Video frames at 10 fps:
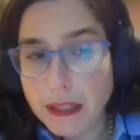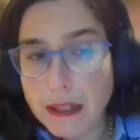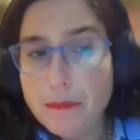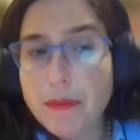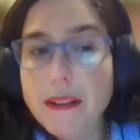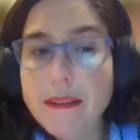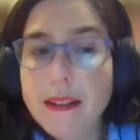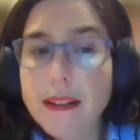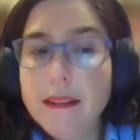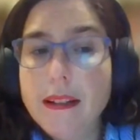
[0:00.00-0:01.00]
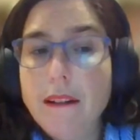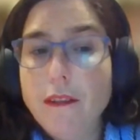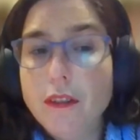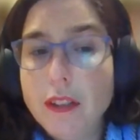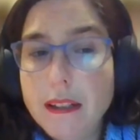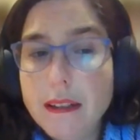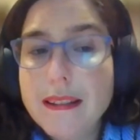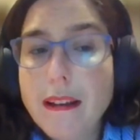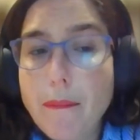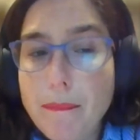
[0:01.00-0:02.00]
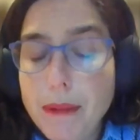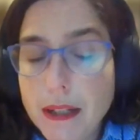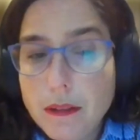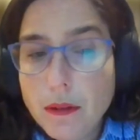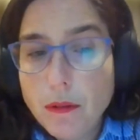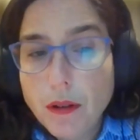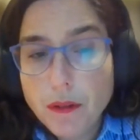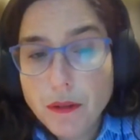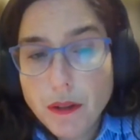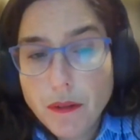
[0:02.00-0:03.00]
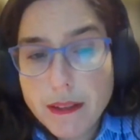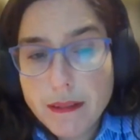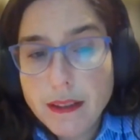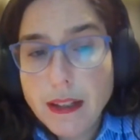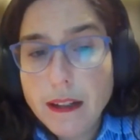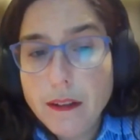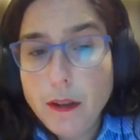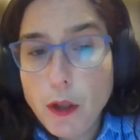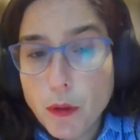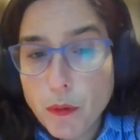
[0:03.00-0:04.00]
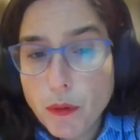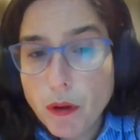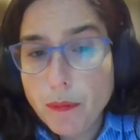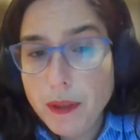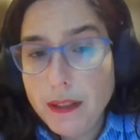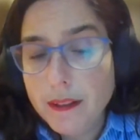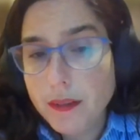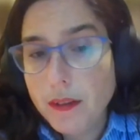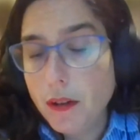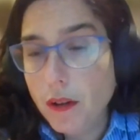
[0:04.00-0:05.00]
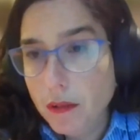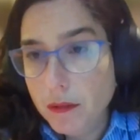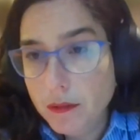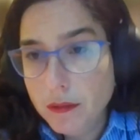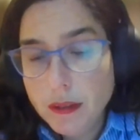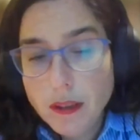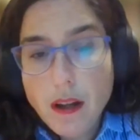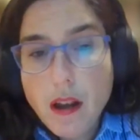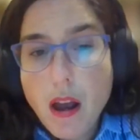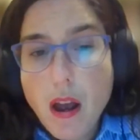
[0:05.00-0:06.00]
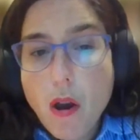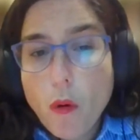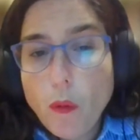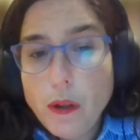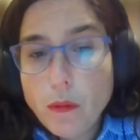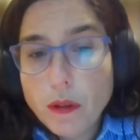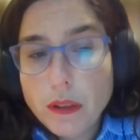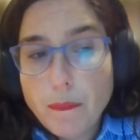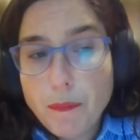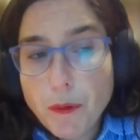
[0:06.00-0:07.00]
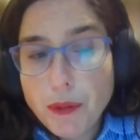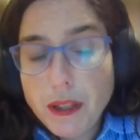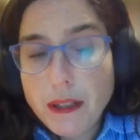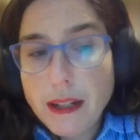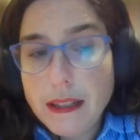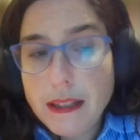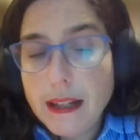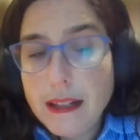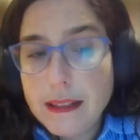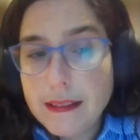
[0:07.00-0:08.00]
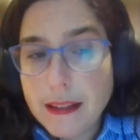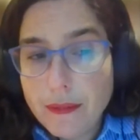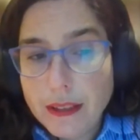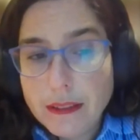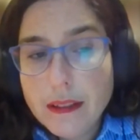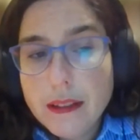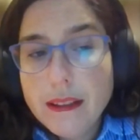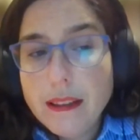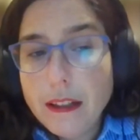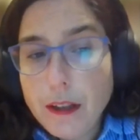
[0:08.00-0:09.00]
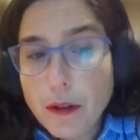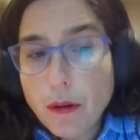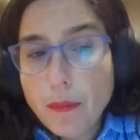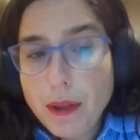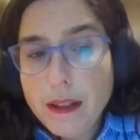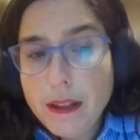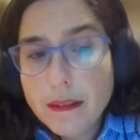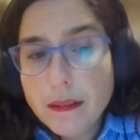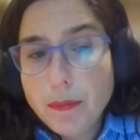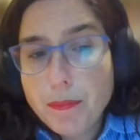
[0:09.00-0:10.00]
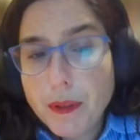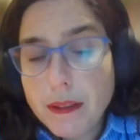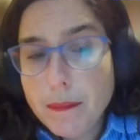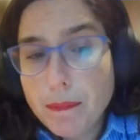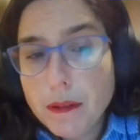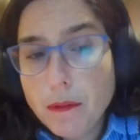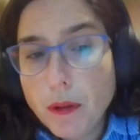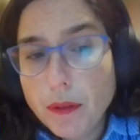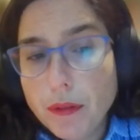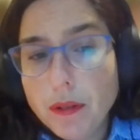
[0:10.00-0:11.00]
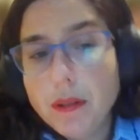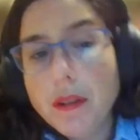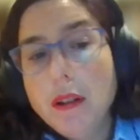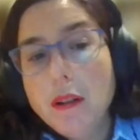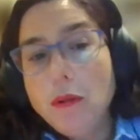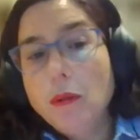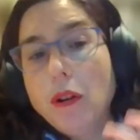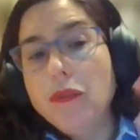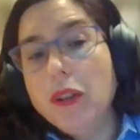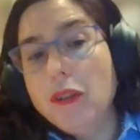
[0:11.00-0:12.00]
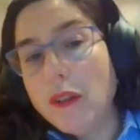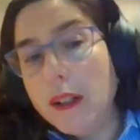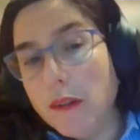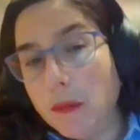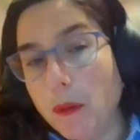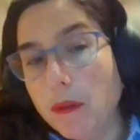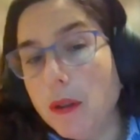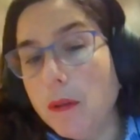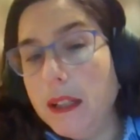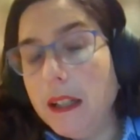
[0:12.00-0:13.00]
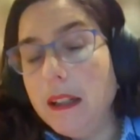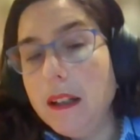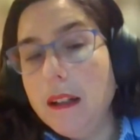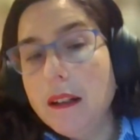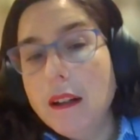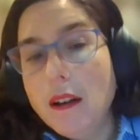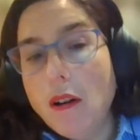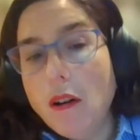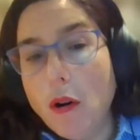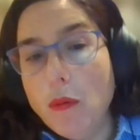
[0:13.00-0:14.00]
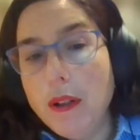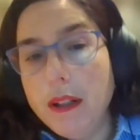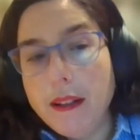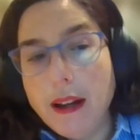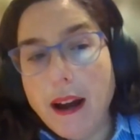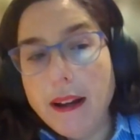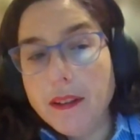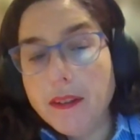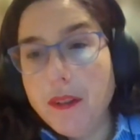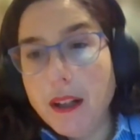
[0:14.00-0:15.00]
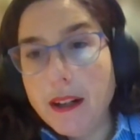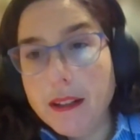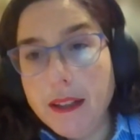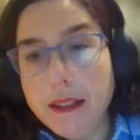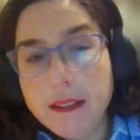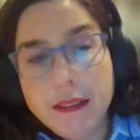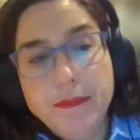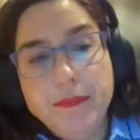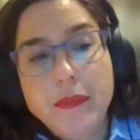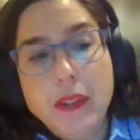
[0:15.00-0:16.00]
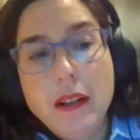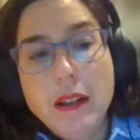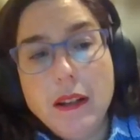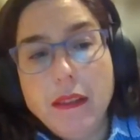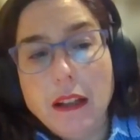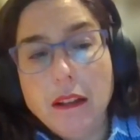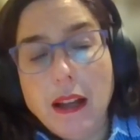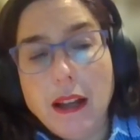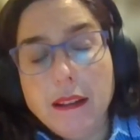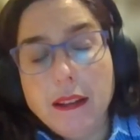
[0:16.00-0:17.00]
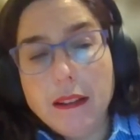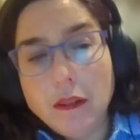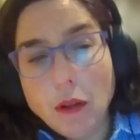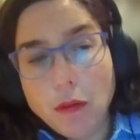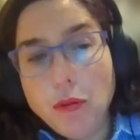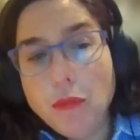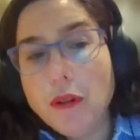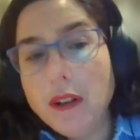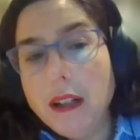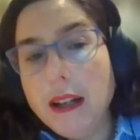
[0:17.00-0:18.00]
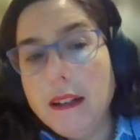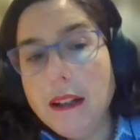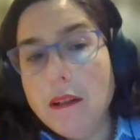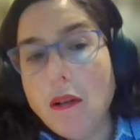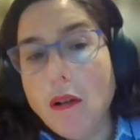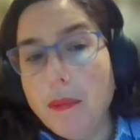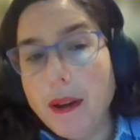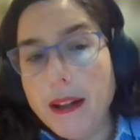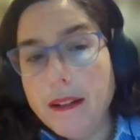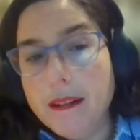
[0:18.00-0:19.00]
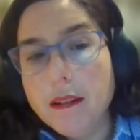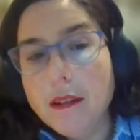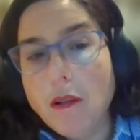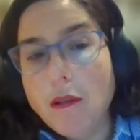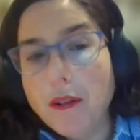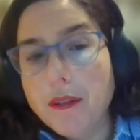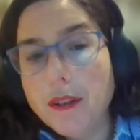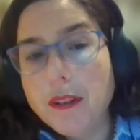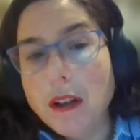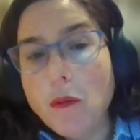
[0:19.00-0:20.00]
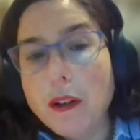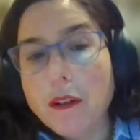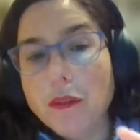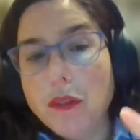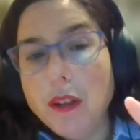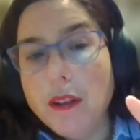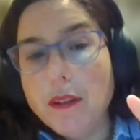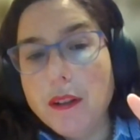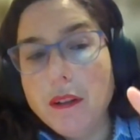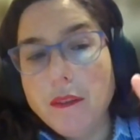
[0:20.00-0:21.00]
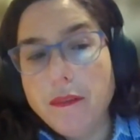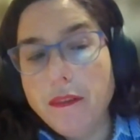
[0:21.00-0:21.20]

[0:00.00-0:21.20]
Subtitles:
then President Alfonsín submitted to Congress the new obedience law, which was approved in 1987. The due obedience principle was to concentrate responsibility only in the highest hierarchies, that those subordinated obeyed orders and were considered